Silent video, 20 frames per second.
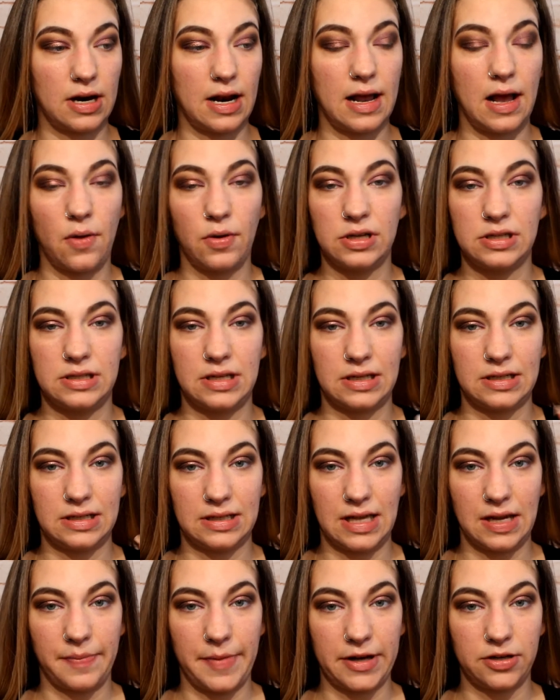I always stick to
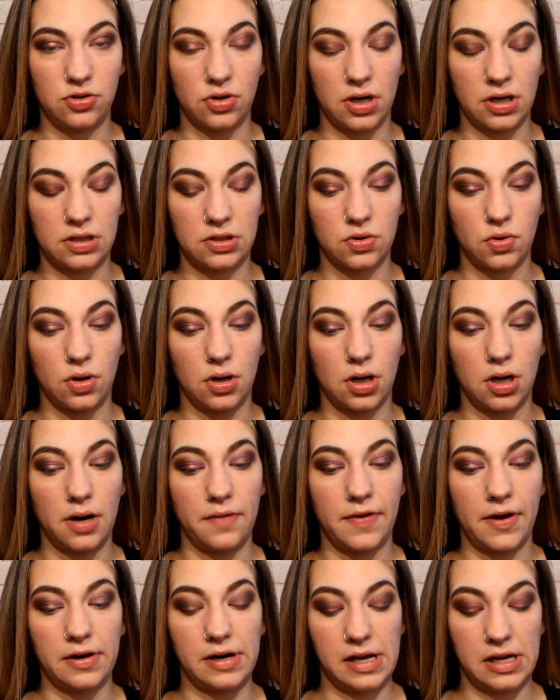like my drugstore
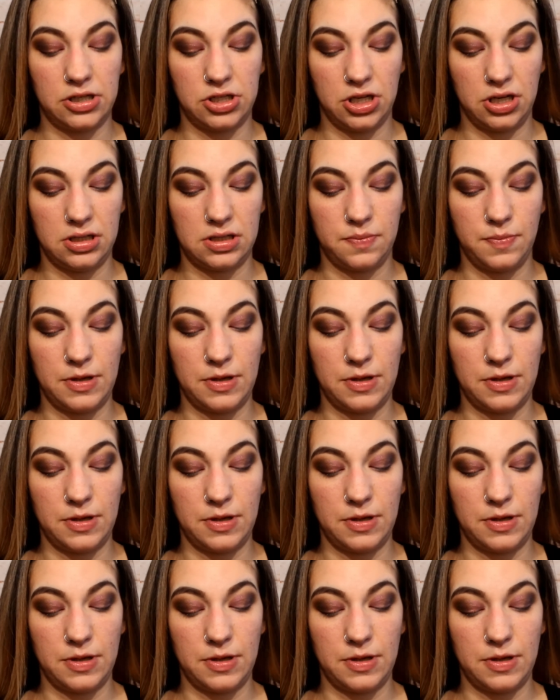foundations,